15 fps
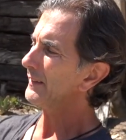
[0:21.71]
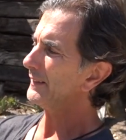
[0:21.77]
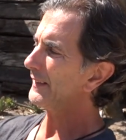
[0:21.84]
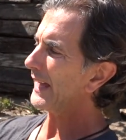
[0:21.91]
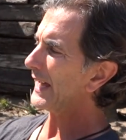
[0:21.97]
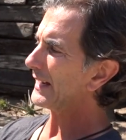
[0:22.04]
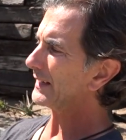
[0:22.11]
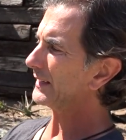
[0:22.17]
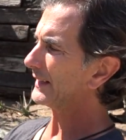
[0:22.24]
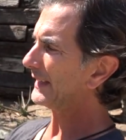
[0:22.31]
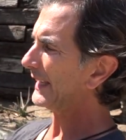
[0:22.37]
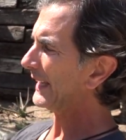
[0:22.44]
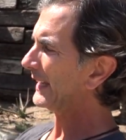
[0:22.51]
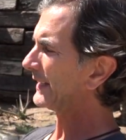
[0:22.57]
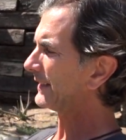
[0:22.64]
that
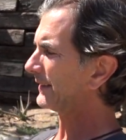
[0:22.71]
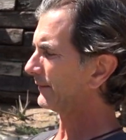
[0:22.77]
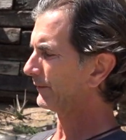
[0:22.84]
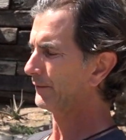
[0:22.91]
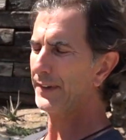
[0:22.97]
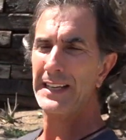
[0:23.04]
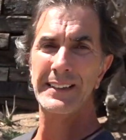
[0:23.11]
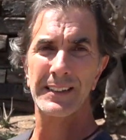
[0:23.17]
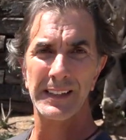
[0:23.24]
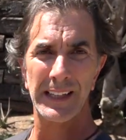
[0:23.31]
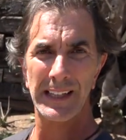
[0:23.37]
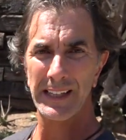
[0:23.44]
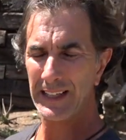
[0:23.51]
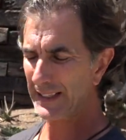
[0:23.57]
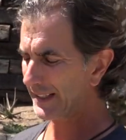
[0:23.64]
can't
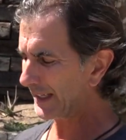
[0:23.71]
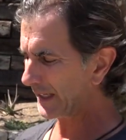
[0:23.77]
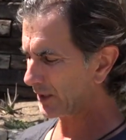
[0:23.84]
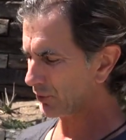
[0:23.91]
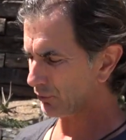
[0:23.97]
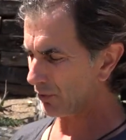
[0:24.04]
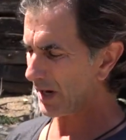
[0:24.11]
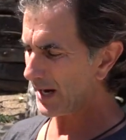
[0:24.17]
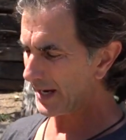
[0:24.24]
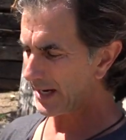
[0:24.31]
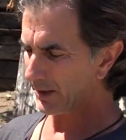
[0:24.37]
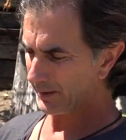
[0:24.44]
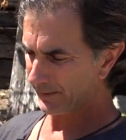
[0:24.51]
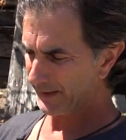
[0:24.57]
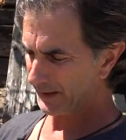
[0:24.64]
ventilate and can't dry
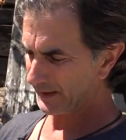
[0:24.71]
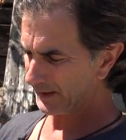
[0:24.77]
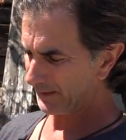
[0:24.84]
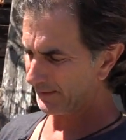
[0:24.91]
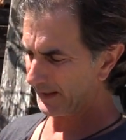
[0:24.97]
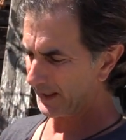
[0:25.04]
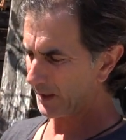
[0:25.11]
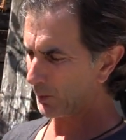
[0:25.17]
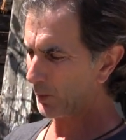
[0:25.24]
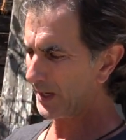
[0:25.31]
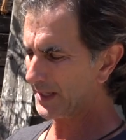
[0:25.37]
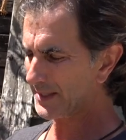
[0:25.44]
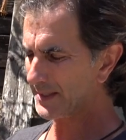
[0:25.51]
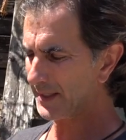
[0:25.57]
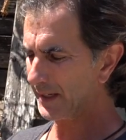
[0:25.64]
out if they, if they get
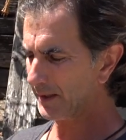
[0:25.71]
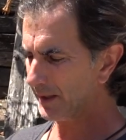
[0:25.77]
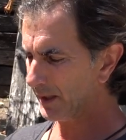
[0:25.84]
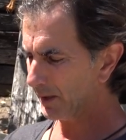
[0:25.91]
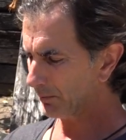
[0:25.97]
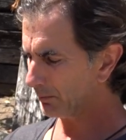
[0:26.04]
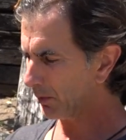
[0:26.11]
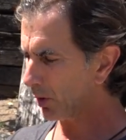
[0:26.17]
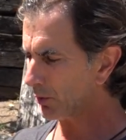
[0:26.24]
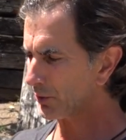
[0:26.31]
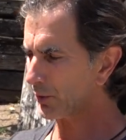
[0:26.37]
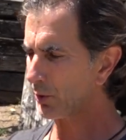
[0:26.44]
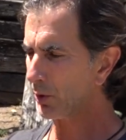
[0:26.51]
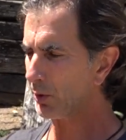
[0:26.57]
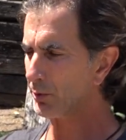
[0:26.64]
wet inside.
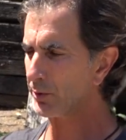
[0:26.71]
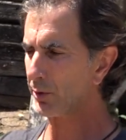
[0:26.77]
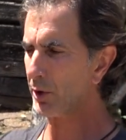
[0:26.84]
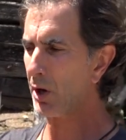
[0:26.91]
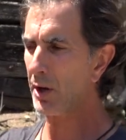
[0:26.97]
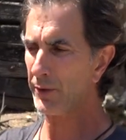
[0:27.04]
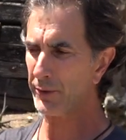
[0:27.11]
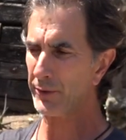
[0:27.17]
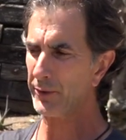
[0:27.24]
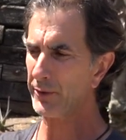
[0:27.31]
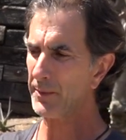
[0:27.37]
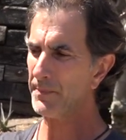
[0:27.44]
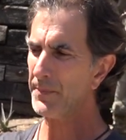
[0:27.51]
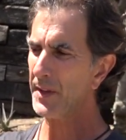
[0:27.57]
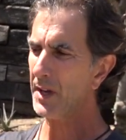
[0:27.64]
Most
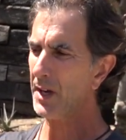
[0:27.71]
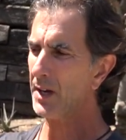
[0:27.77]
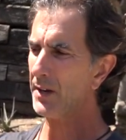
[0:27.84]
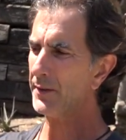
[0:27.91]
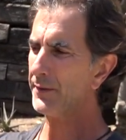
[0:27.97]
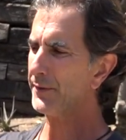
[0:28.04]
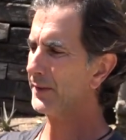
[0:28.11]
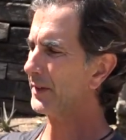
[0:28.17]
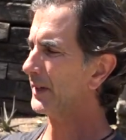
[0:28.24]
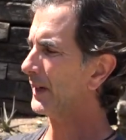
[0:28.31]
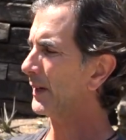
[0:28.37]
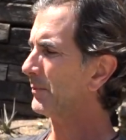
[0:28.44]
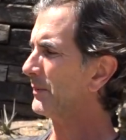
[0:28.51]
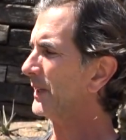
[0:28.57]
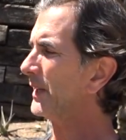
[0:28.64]
causes of
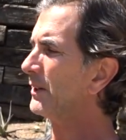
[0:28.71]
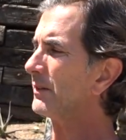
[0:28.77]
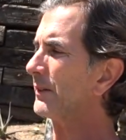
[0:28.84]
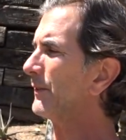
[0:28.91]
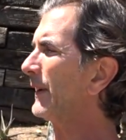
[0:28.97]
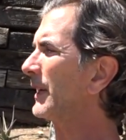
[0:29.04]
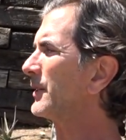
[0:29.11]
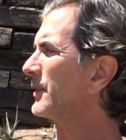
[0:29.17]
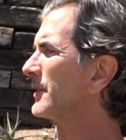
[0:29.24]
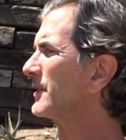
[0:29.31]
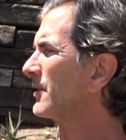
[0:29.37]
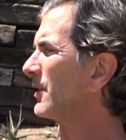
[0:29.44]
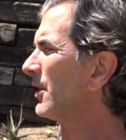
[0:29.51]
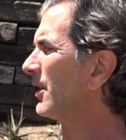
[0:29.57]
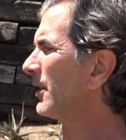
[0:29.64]
um, ear
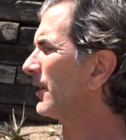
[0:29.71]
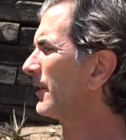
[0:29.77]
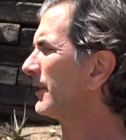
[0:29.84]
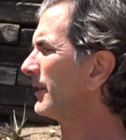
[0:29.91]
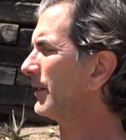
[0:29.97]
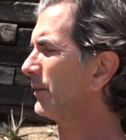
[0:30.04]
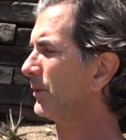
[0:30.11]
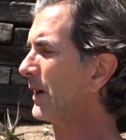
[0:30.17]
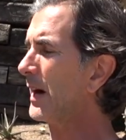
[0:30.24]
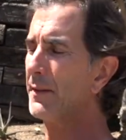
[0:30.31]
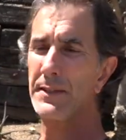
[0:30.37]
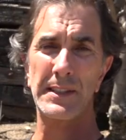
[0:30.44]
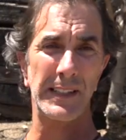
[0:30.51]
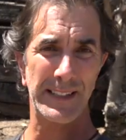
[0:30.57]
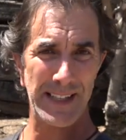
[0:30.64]
infections are
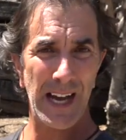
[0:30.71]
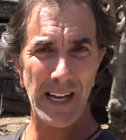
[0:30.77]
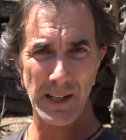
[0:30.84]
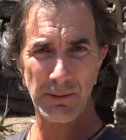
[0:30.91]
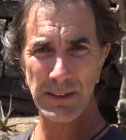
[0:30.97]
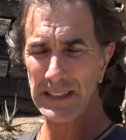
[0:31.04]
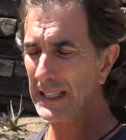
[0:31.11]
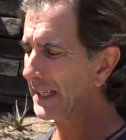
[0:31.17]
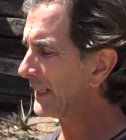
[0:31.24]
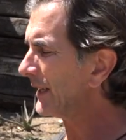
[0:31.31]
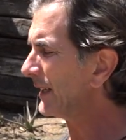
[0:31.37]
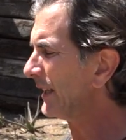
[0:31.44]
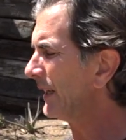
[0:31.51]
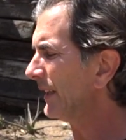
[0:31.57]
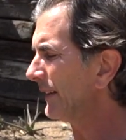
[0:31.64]
obviously diet
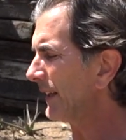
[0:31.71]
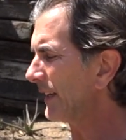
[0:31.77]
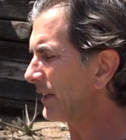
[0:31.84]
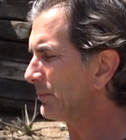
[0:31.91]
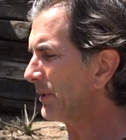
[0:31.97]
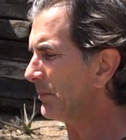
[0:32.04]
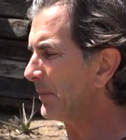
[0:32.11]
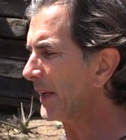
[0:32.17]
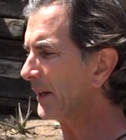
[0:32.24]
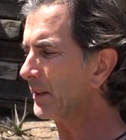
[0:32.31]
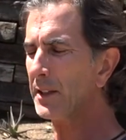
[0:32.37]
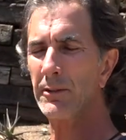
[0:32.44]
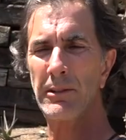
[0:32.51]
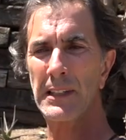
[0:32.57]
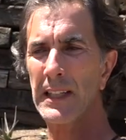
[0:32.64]
related, they can be
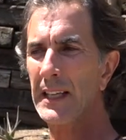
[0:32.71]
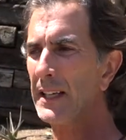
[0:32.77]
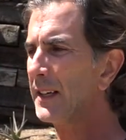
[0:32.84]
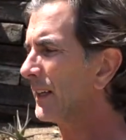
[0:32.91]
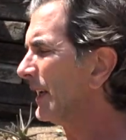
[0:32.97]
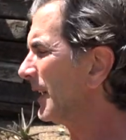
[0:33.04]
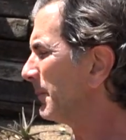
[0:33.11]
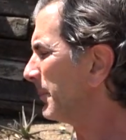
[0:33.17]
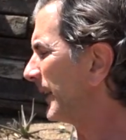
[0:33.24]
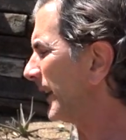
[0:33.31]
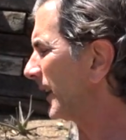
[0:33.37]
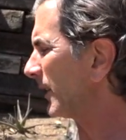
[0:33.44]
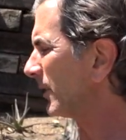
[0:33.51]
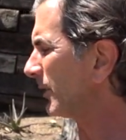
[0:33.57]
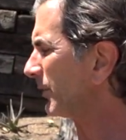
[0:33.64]
medically related, but
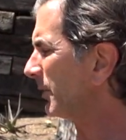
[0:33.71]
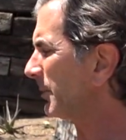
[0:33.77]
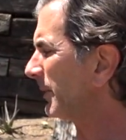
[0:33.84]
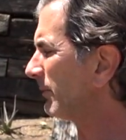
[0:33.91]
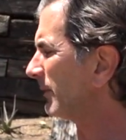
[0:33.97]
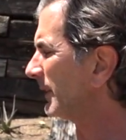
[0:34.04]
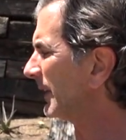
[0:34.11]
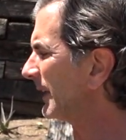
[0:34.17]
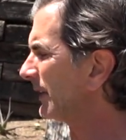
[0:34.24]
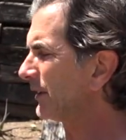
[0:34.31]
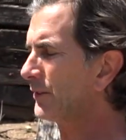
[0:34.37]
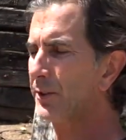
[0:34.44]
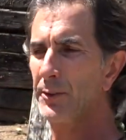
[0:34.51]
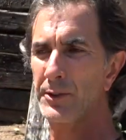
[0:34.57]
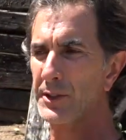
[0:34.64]
they can also be
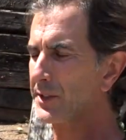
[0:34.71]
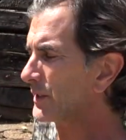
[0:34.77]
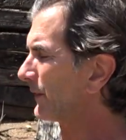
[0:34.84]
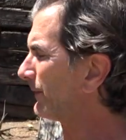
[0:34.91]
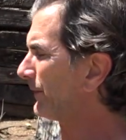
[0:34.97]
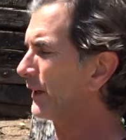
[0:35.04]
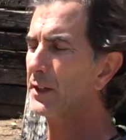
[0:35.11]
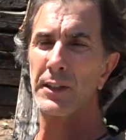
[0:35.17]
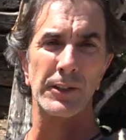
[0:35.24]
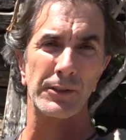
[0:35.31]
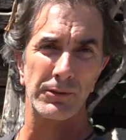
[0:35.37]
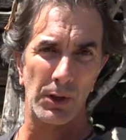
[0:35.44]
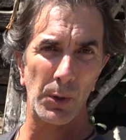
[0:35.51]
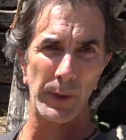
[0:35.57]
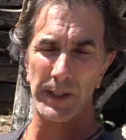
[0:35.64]
related to just a fungus
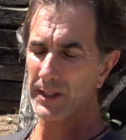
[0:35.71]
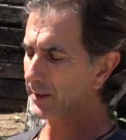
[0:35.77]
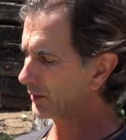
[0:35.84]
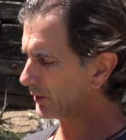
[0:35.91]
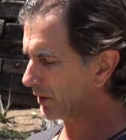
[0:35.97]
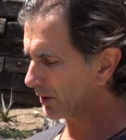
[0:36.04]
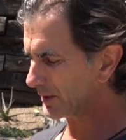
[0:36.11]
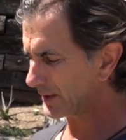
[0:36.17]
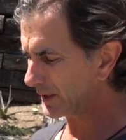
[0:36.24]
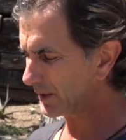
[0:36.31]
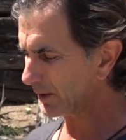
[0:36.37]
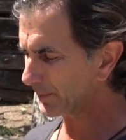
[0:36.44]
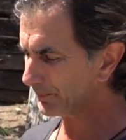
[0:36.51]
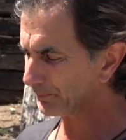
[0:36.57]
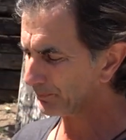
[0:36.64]
growing in the dog's
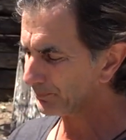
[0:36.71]
ear.